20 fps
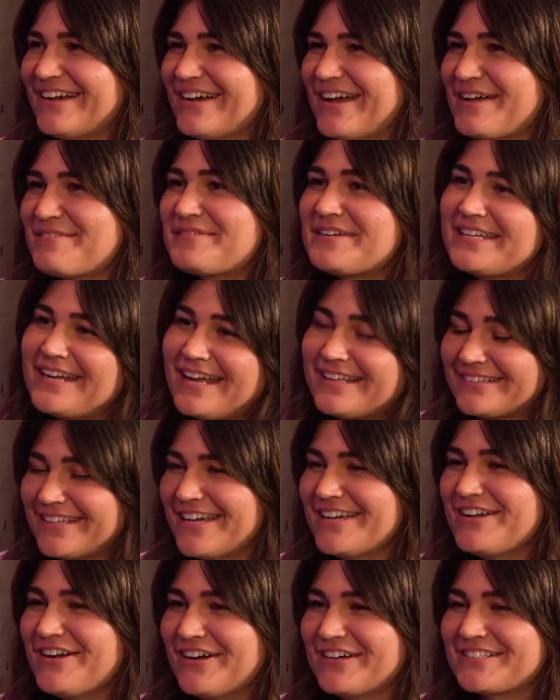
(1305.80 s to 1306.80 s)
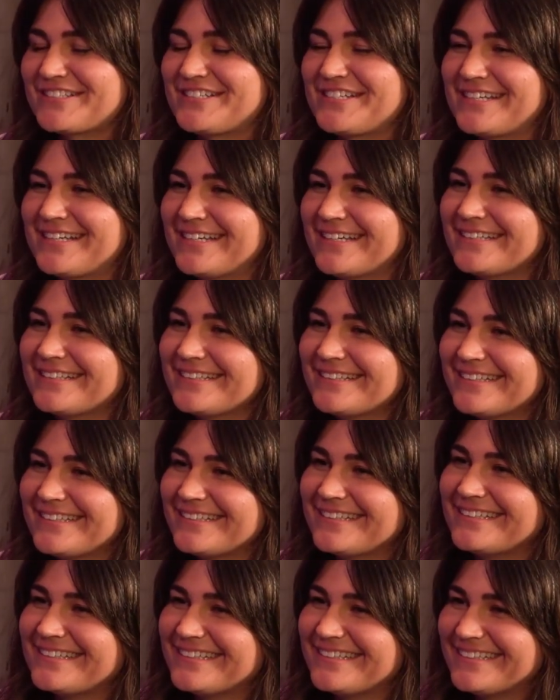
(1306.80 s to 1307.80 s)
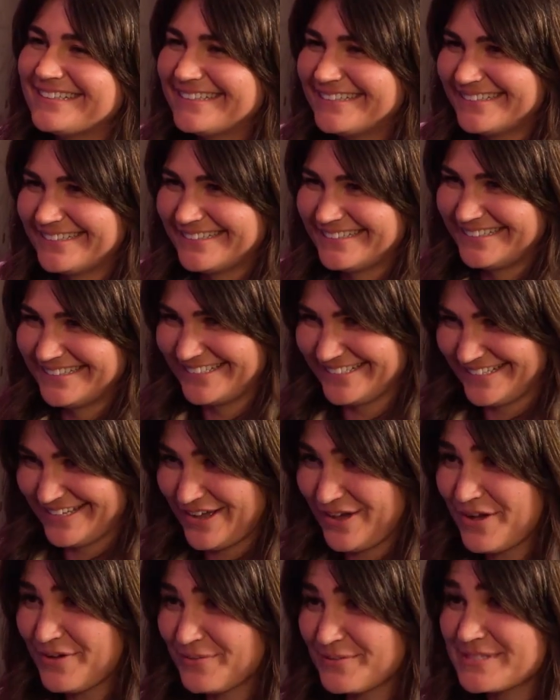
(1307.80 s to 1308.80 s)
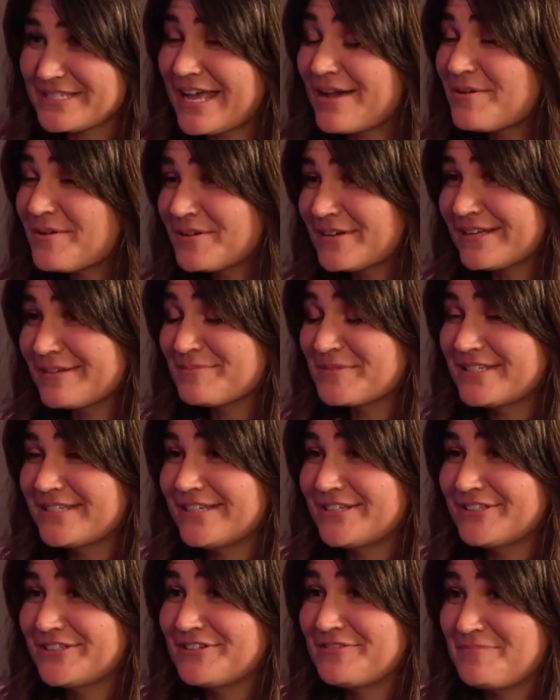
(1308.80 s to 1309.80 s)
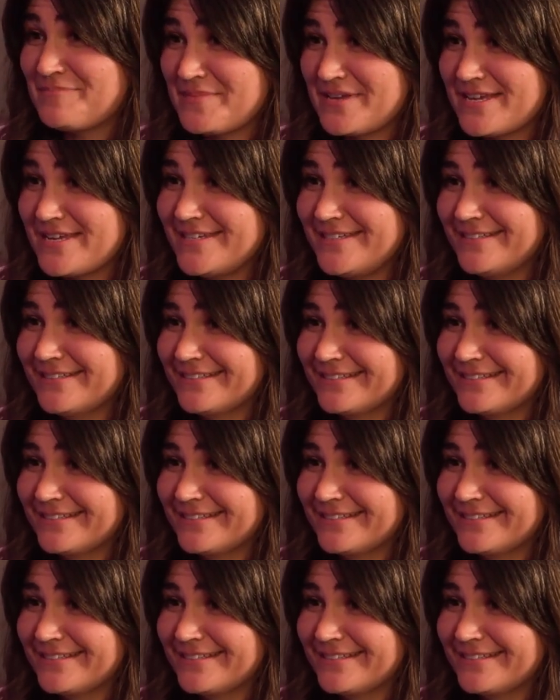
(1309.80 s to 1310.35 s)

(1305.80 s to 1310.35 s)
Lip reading: I mean, I like hot chicken. Was that an imitation of me?